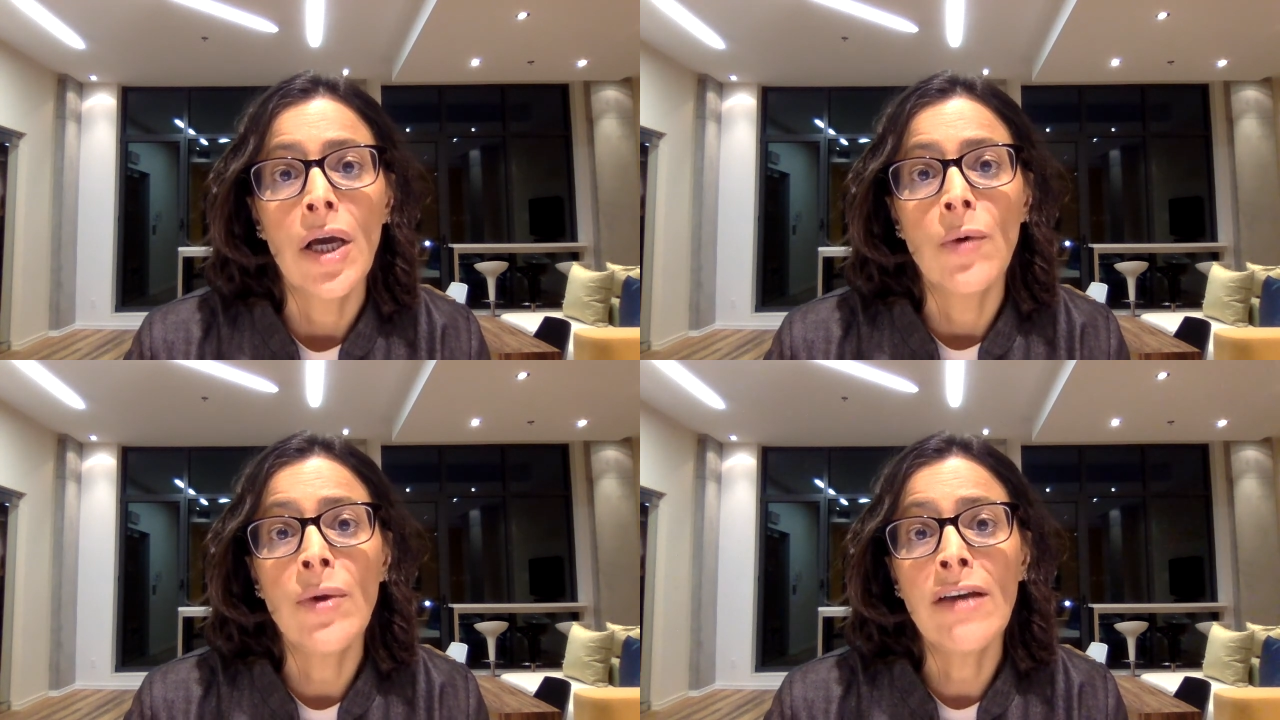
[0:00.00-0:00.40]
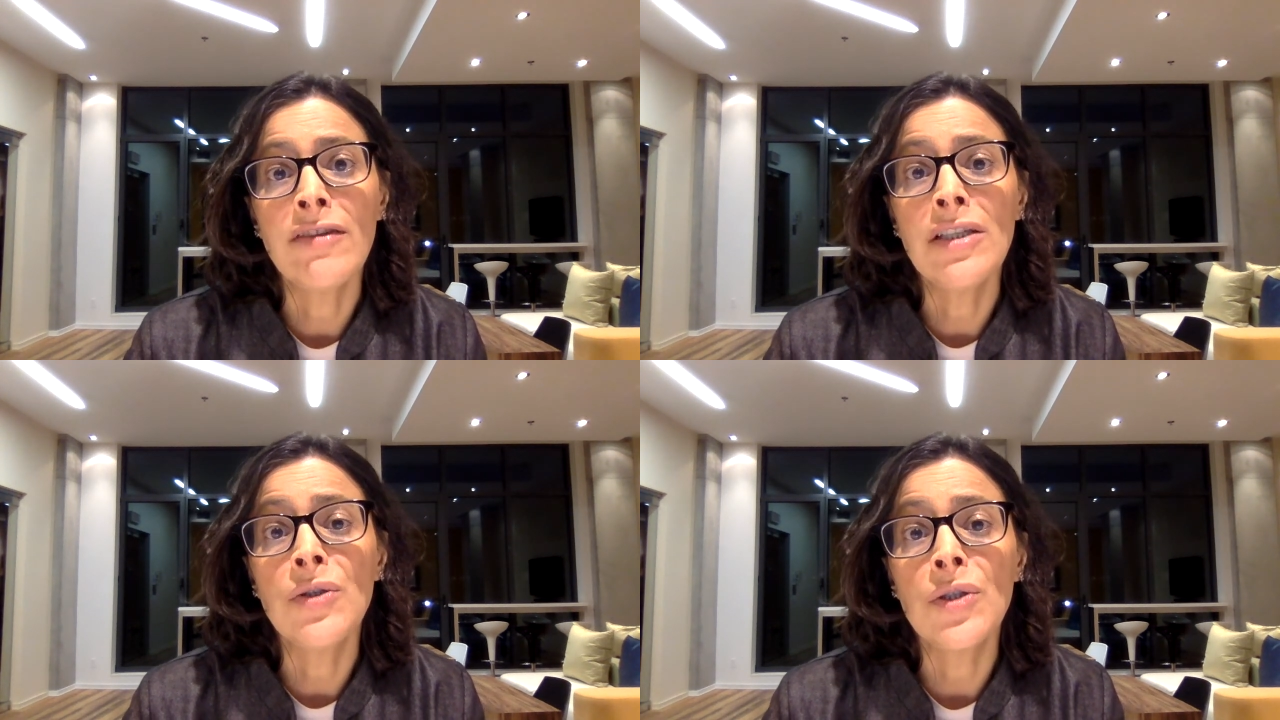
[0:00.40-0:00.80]
we have
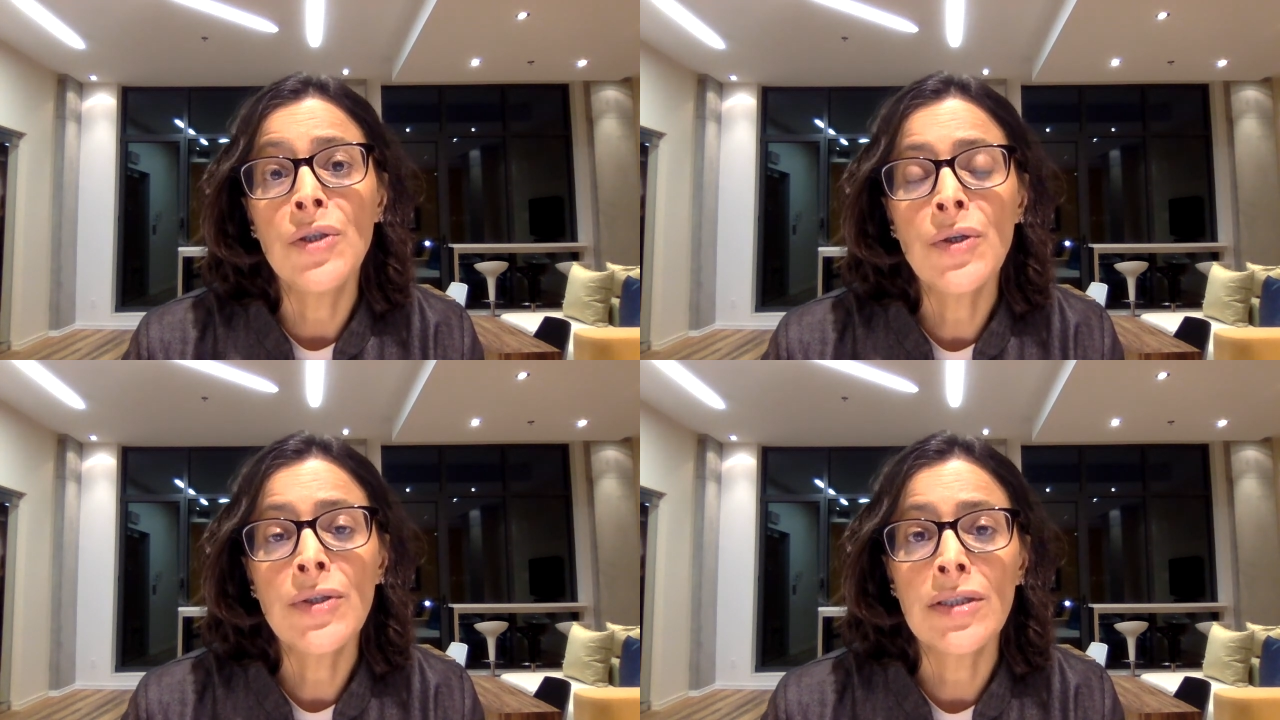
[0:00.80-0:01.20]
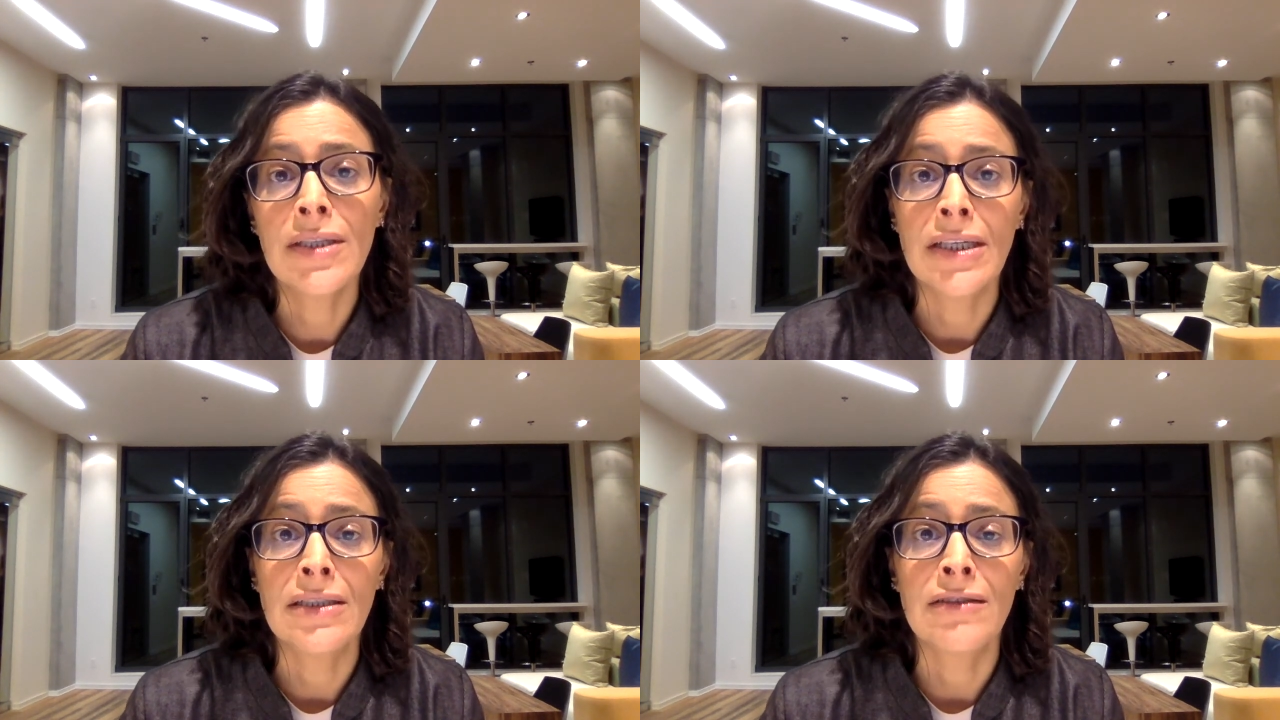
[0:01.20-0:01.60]
introduced
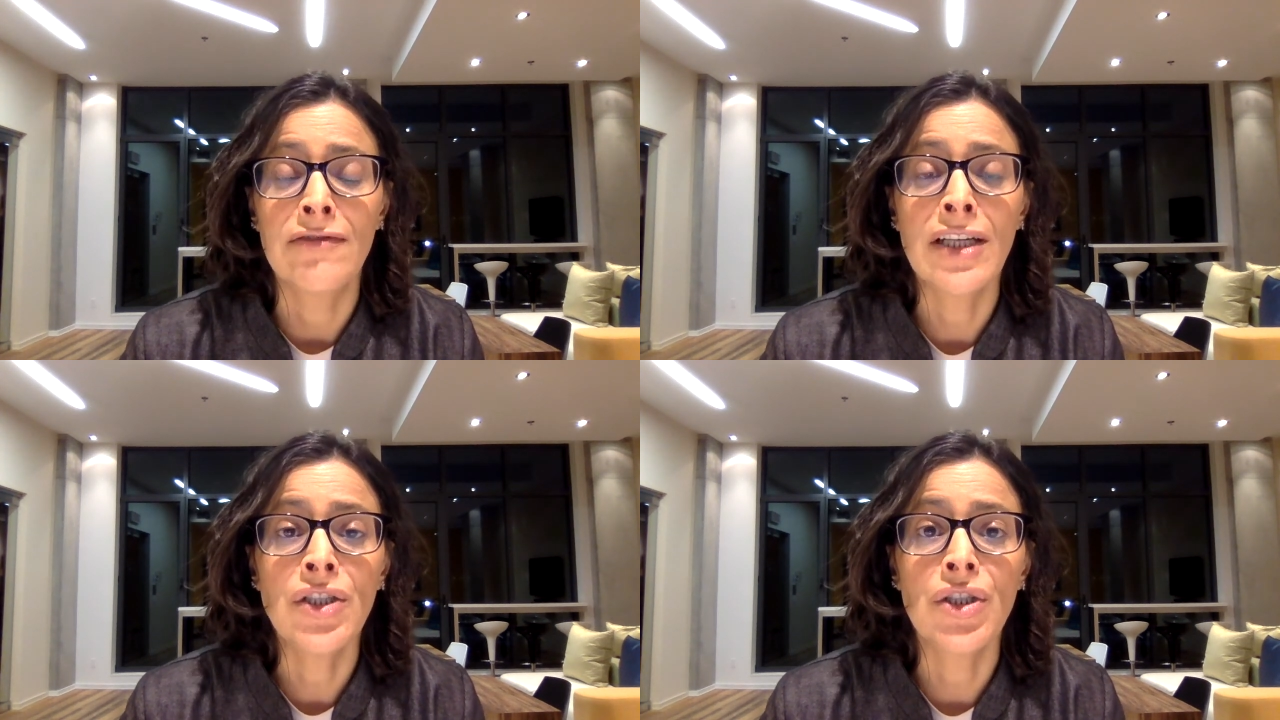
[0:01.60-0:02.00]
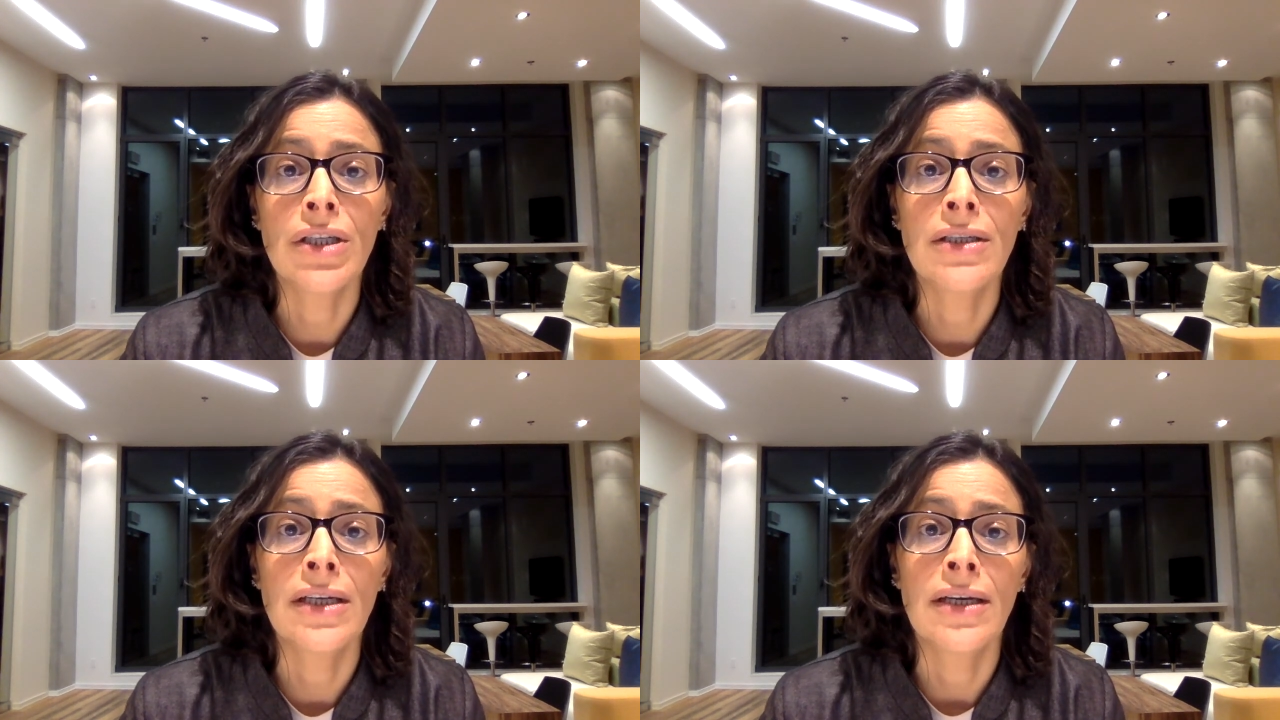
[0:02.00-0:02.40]
the intervention